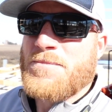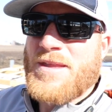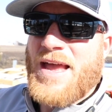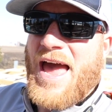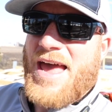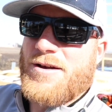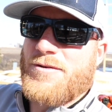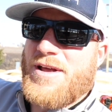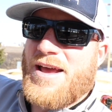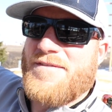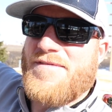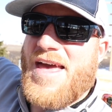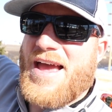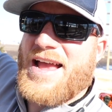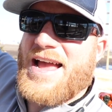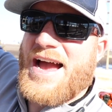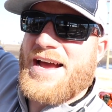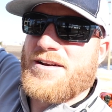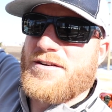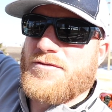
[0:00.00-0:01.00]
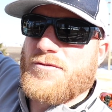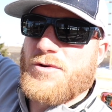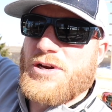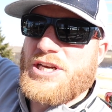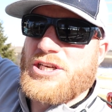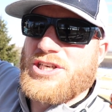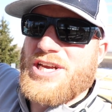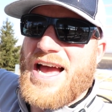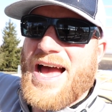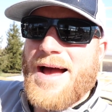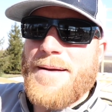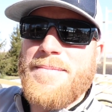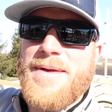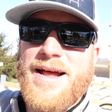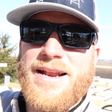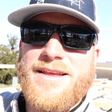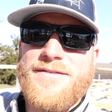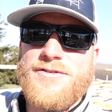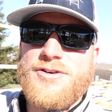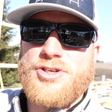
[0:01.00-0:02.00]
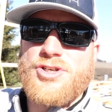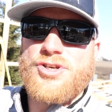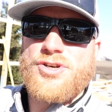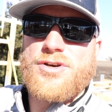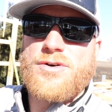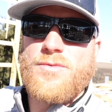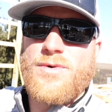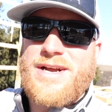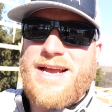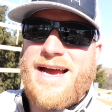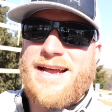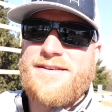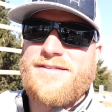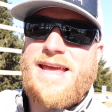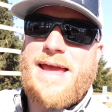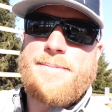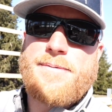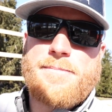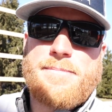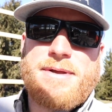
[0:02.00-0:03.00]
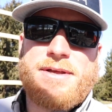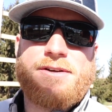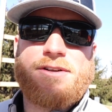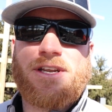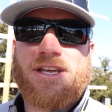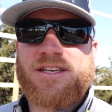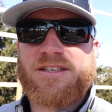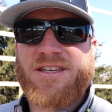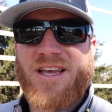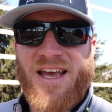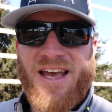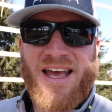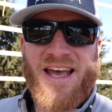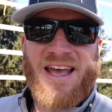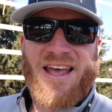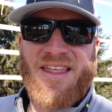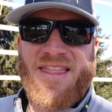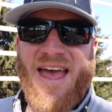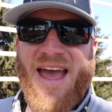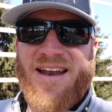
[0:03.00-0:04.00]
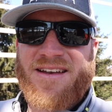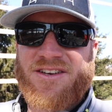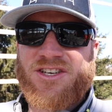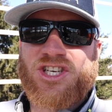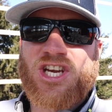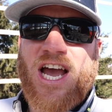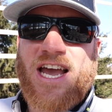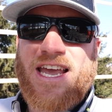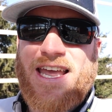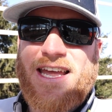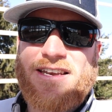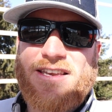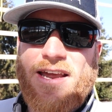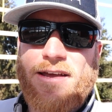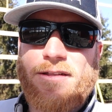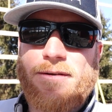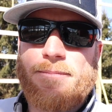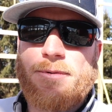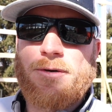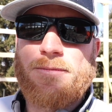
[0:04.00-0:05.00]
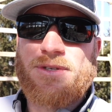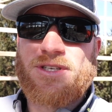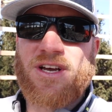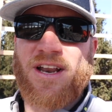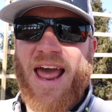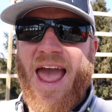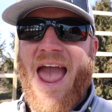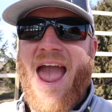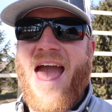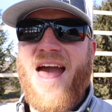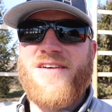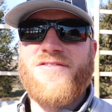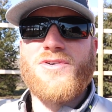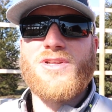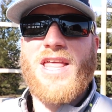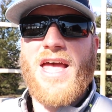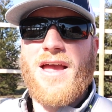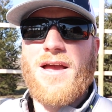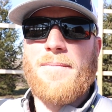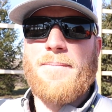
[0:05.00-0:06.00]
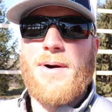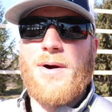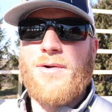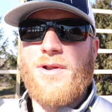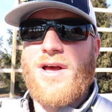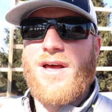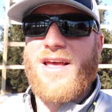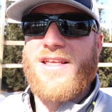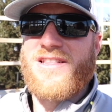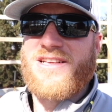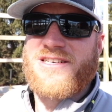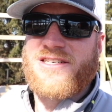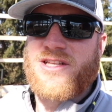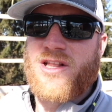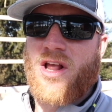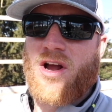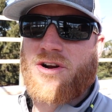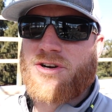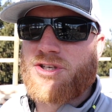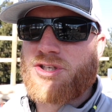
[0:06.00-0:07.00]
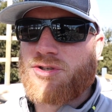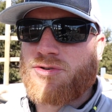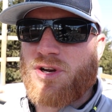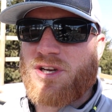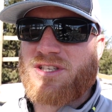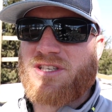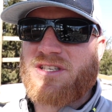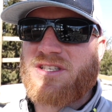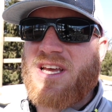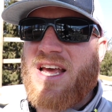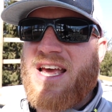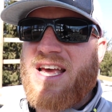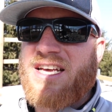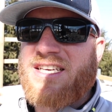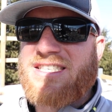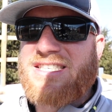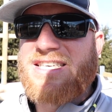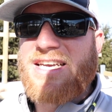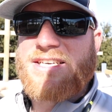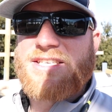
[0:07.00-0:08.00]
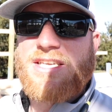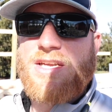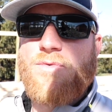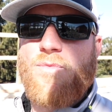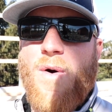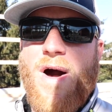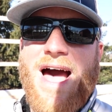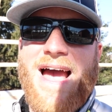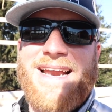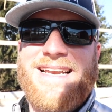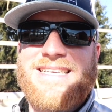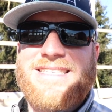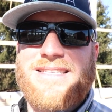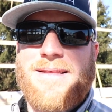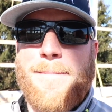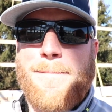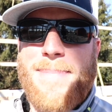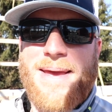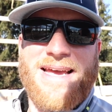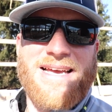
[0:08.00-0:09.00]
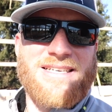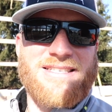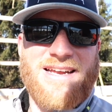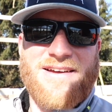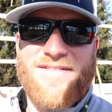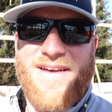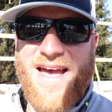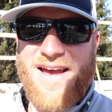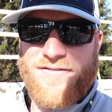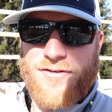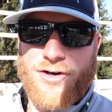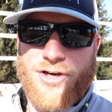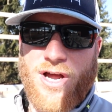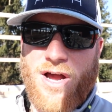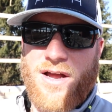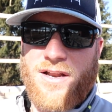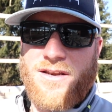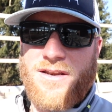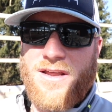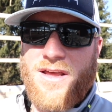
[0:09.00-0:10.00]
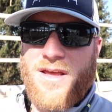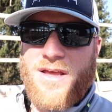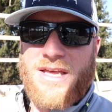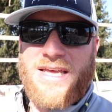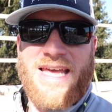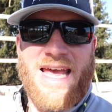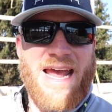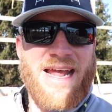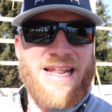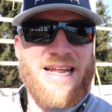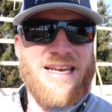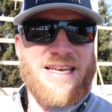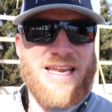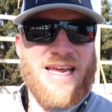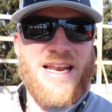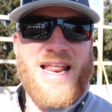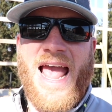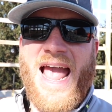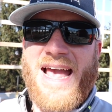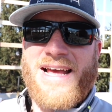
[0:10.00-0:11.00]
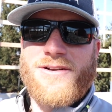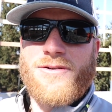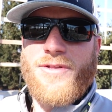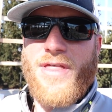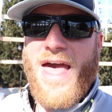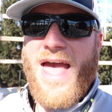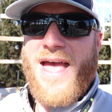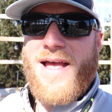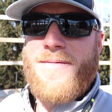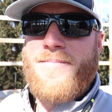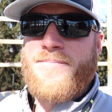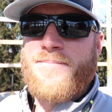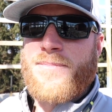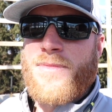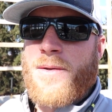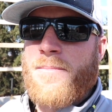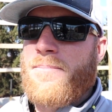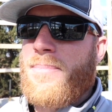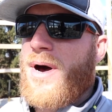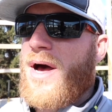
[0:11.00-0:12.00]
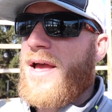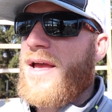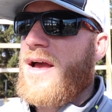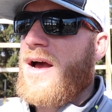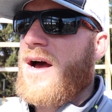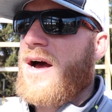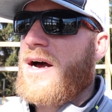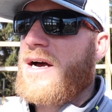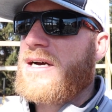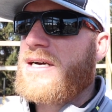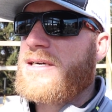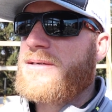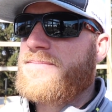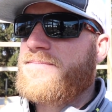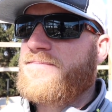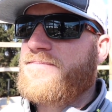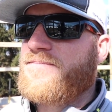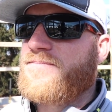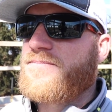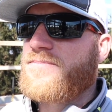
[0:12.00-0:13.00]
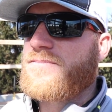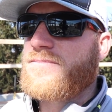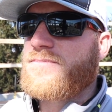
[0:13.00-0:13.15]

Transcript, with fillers: I don't have that kind of reach. I'm not even sure what kind of capabilities that Sheyenne Teleboom is going to have with that Kubota and these large trusses. 60 wide is the biggest I've ever done, and it did handle that, but um,